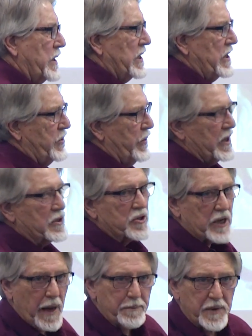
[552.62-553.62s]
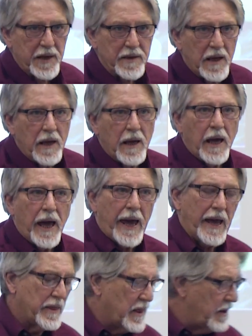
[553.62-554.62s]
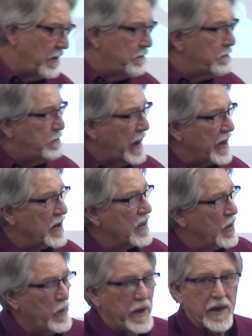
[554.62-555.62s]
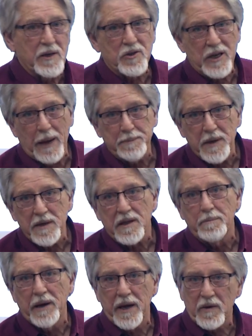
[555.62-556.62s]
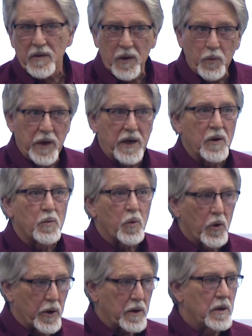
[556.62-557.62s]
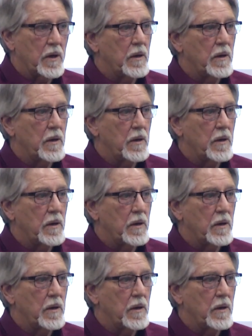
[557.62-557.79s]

need to accept it. And the better that we accept it, the better that we can work